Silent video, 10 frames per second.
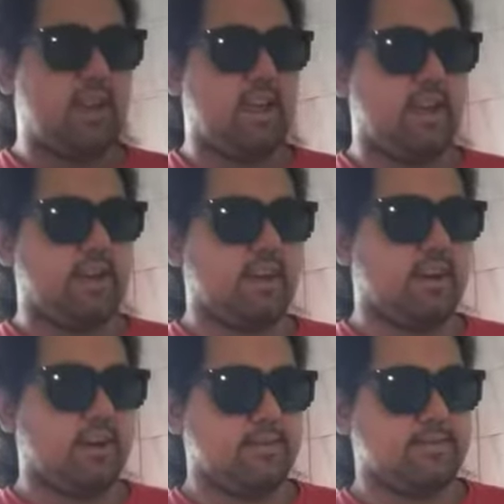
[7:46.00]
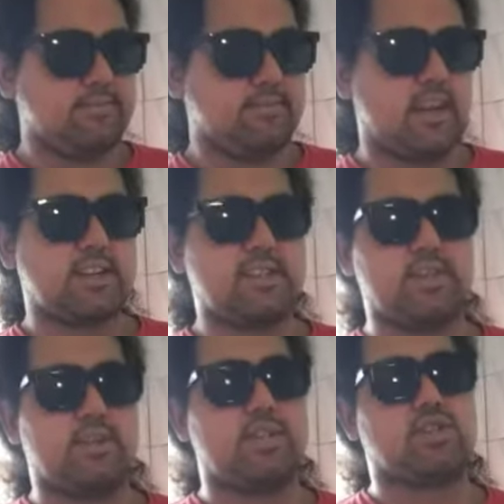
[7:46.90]
And, actually,
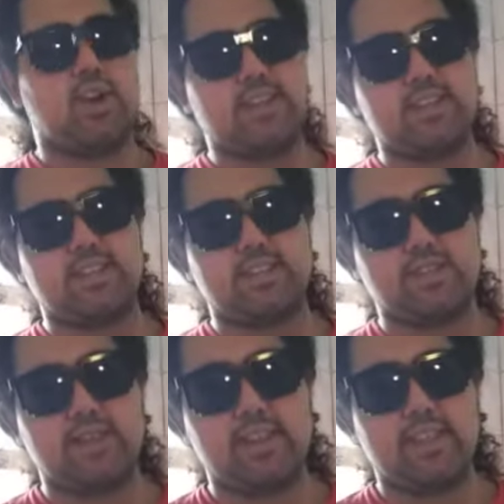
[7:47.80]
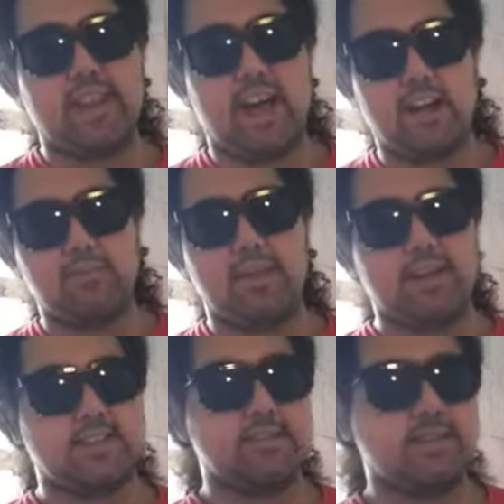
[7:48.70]
no, he tried to take the train. They
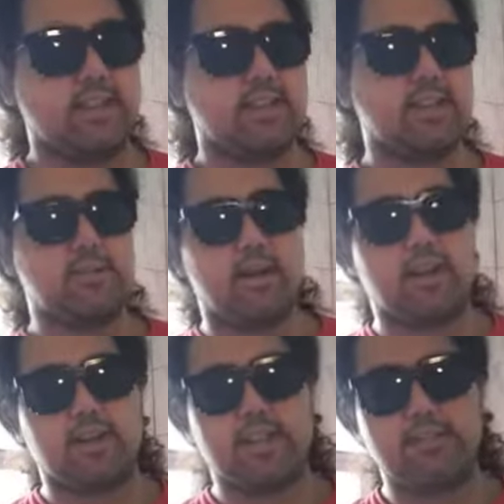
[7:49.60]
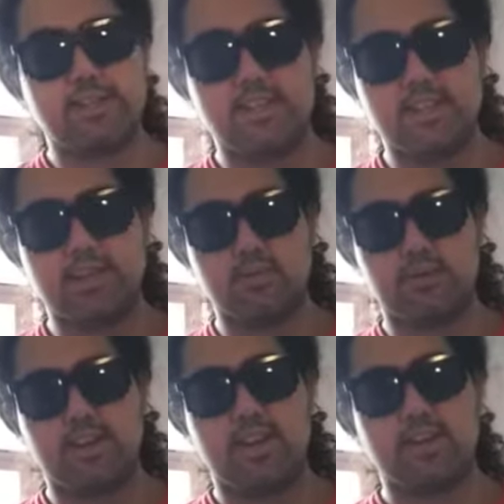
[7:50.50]
cock-blocked him, and he ended up claiming
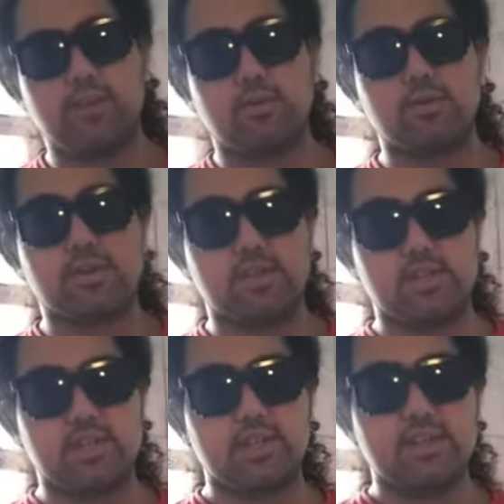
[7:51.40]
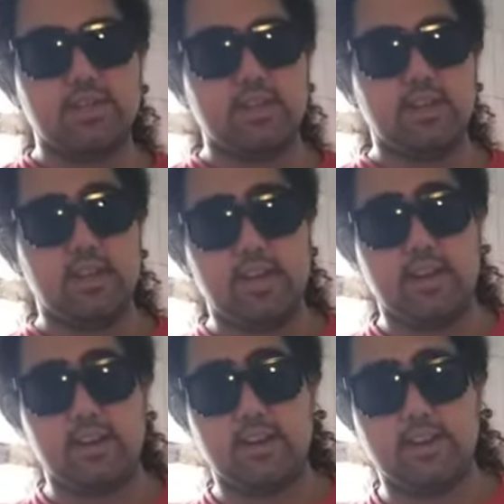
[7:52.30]
sanctuary at a local church.
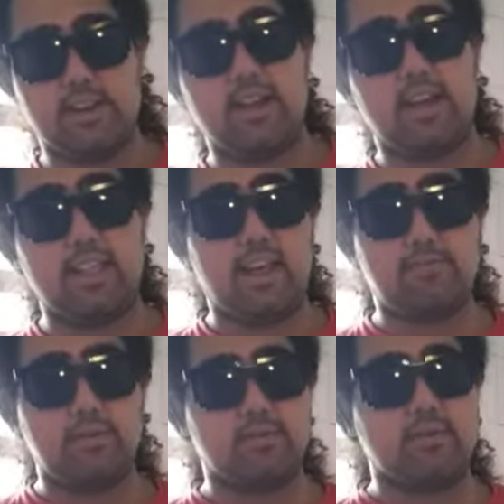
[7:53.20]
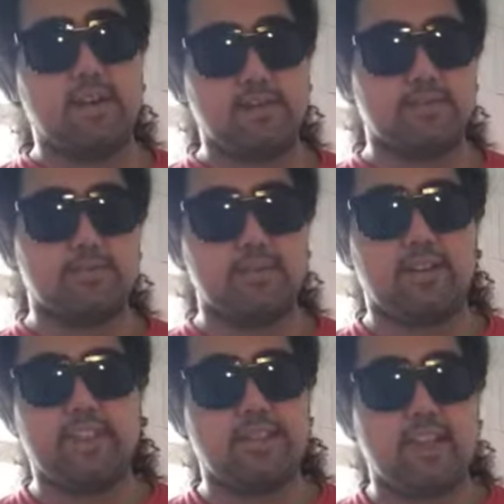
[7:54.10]
And, yeah, a lot of people could vouch for me
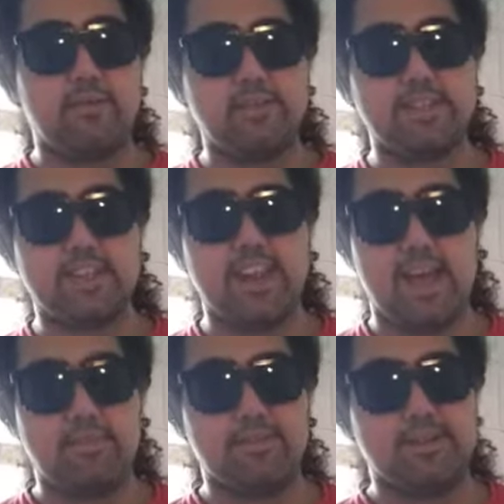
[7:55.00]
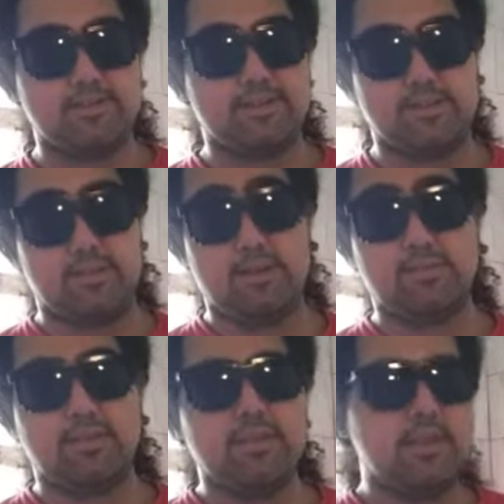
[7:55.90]
on that. That really did happen to
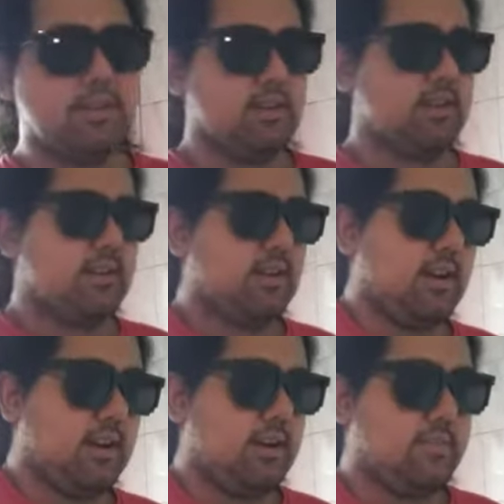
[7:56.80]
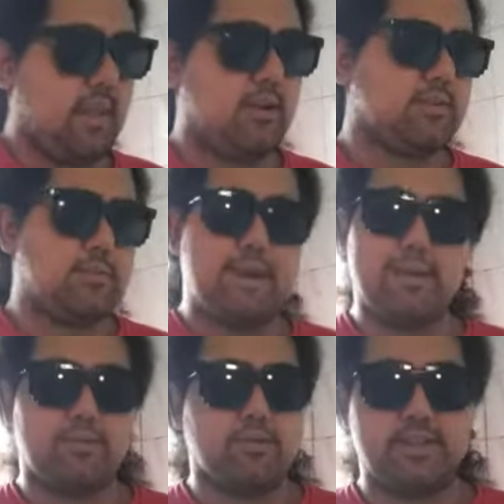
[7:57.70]
people. That was a
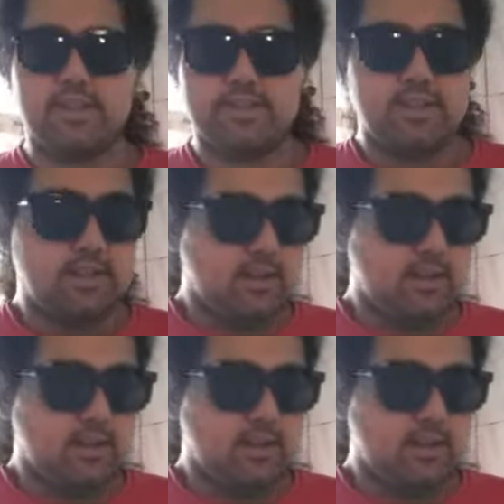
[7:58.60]
bad protest.